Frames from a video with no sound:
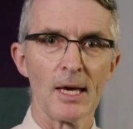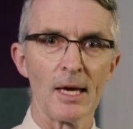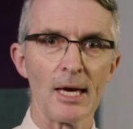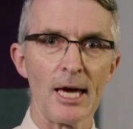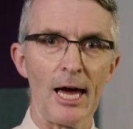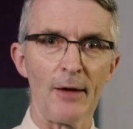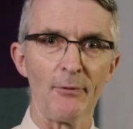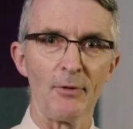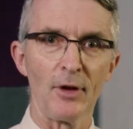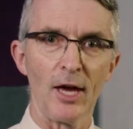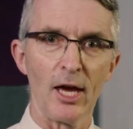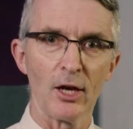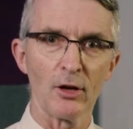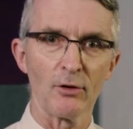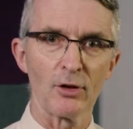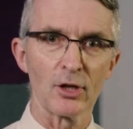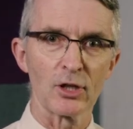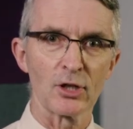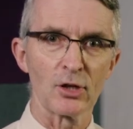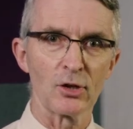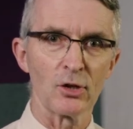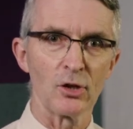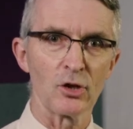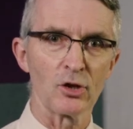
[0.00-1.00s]
At the end of the
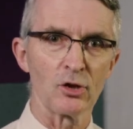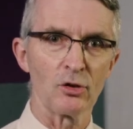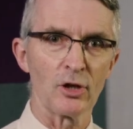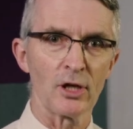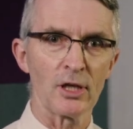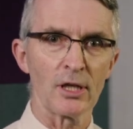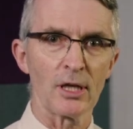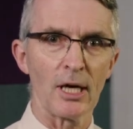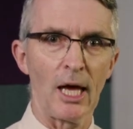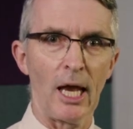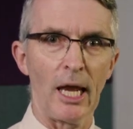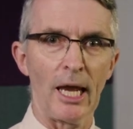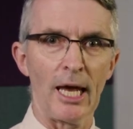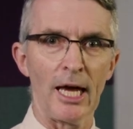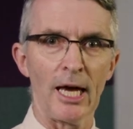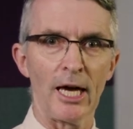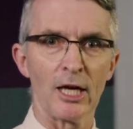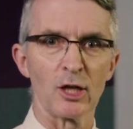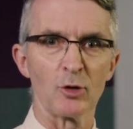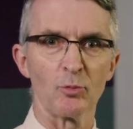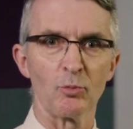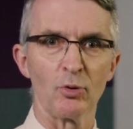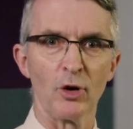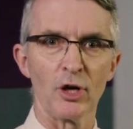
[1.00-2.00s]
surgery, a
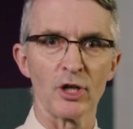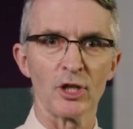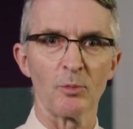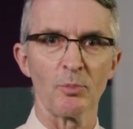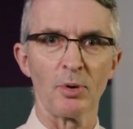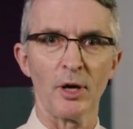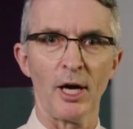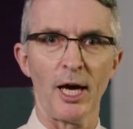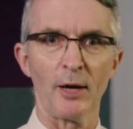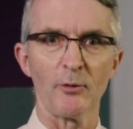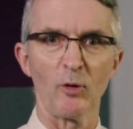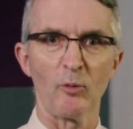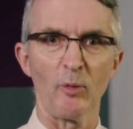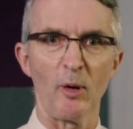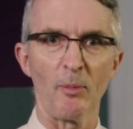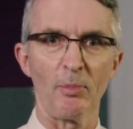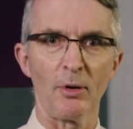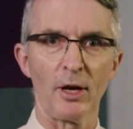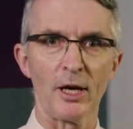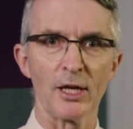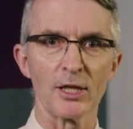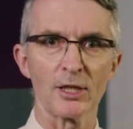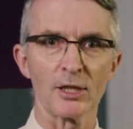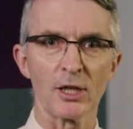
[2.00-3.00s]
large pressure pad will be
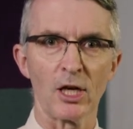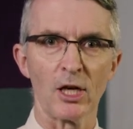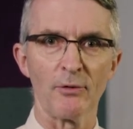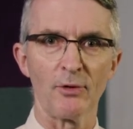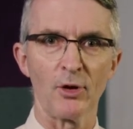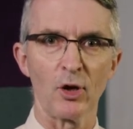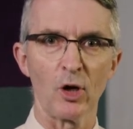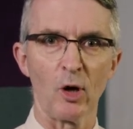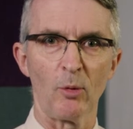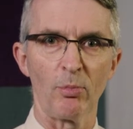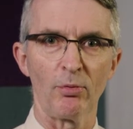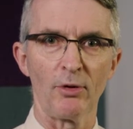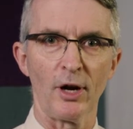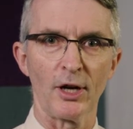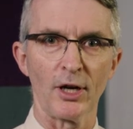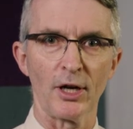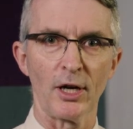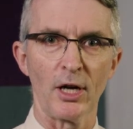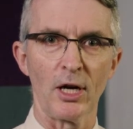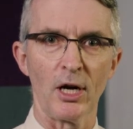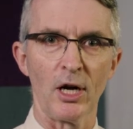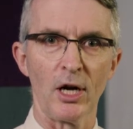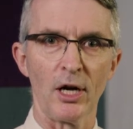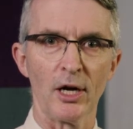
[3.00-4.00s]
placed over the operated
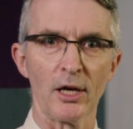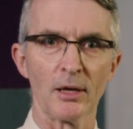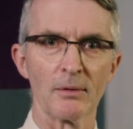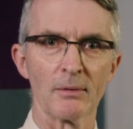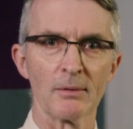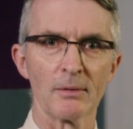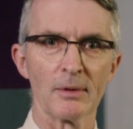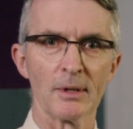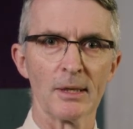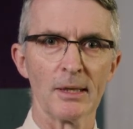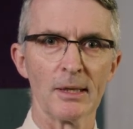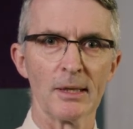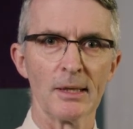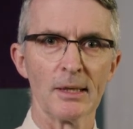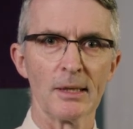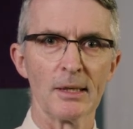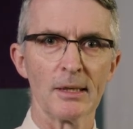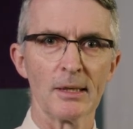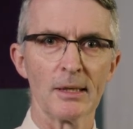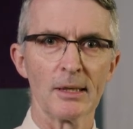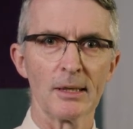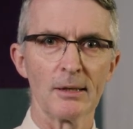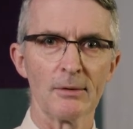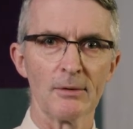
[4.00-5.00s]
eye.
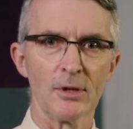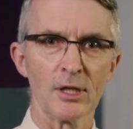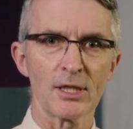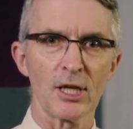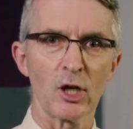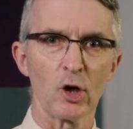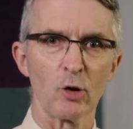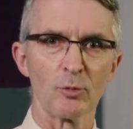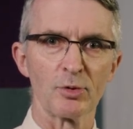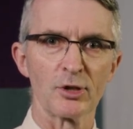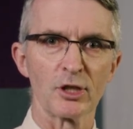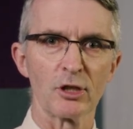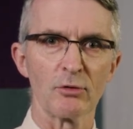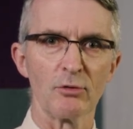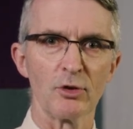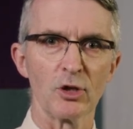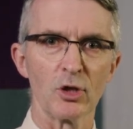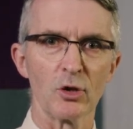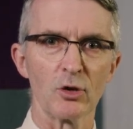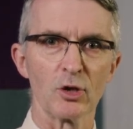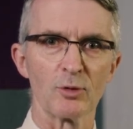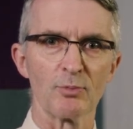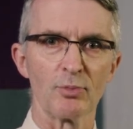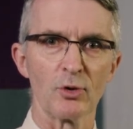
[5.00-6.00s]
This helps to
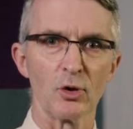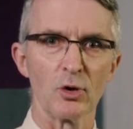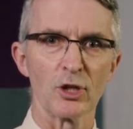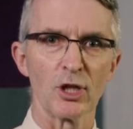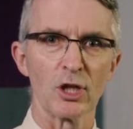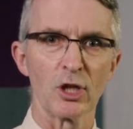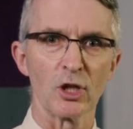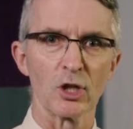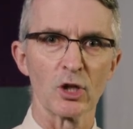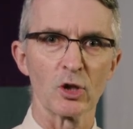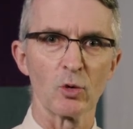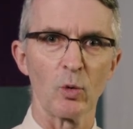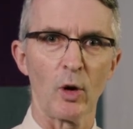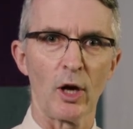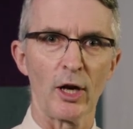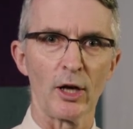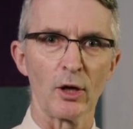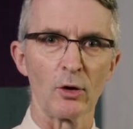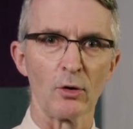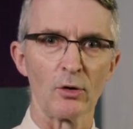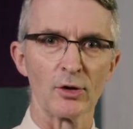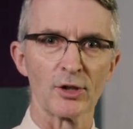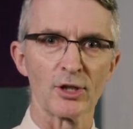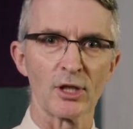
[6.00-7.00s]
reduce bruising and swelling
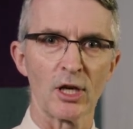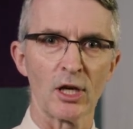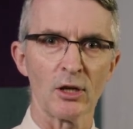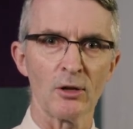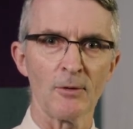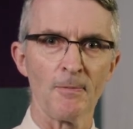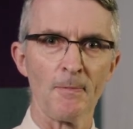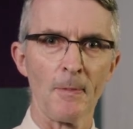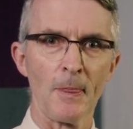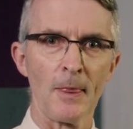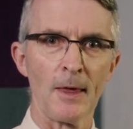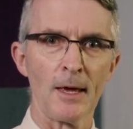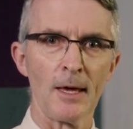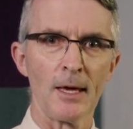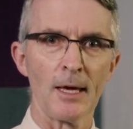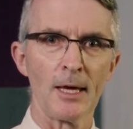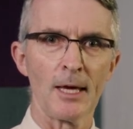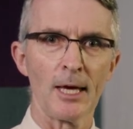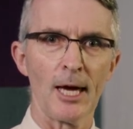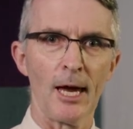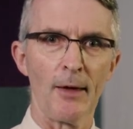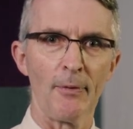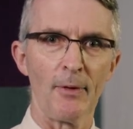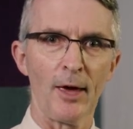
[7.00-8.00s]
also,
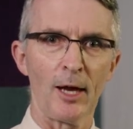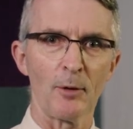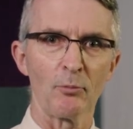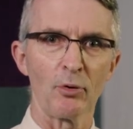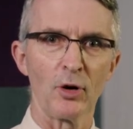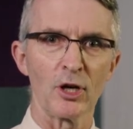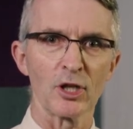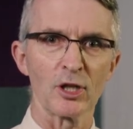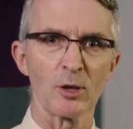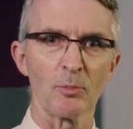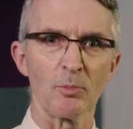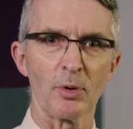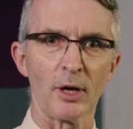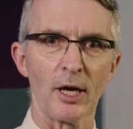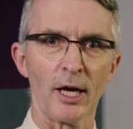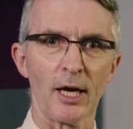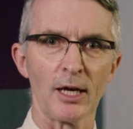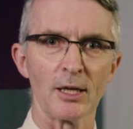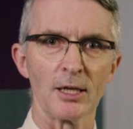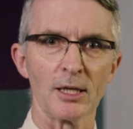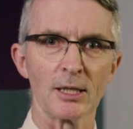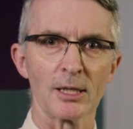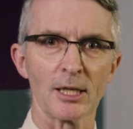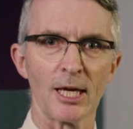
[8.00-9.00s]
and that pressure
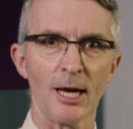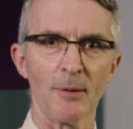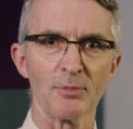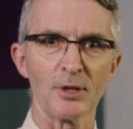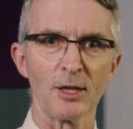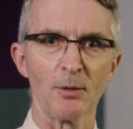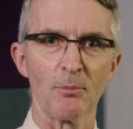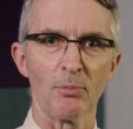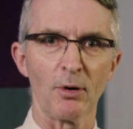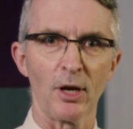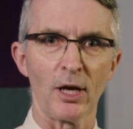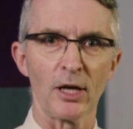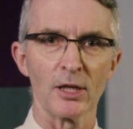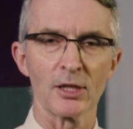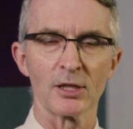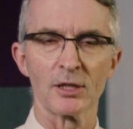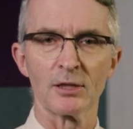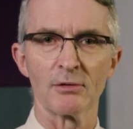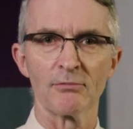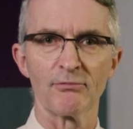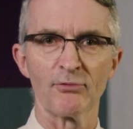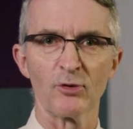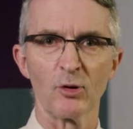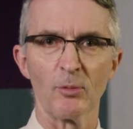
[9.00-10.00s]
pad is kept in
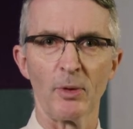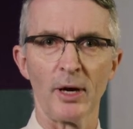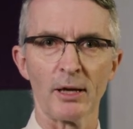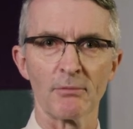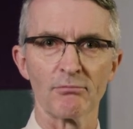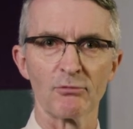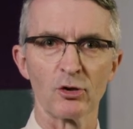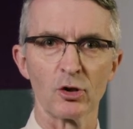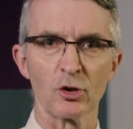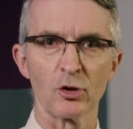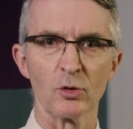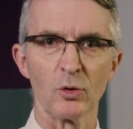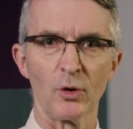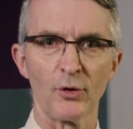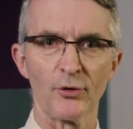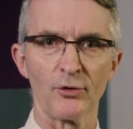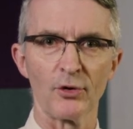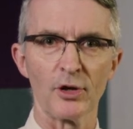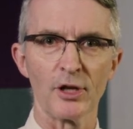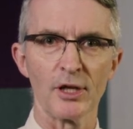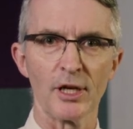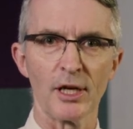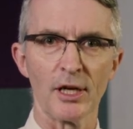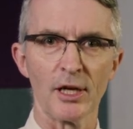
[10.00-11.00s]
place for about 2 or
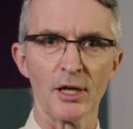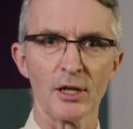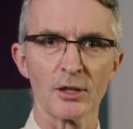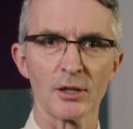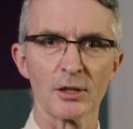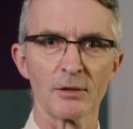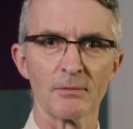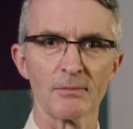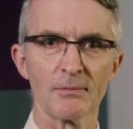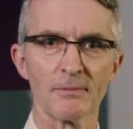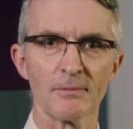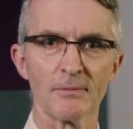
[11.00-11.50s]
3 days.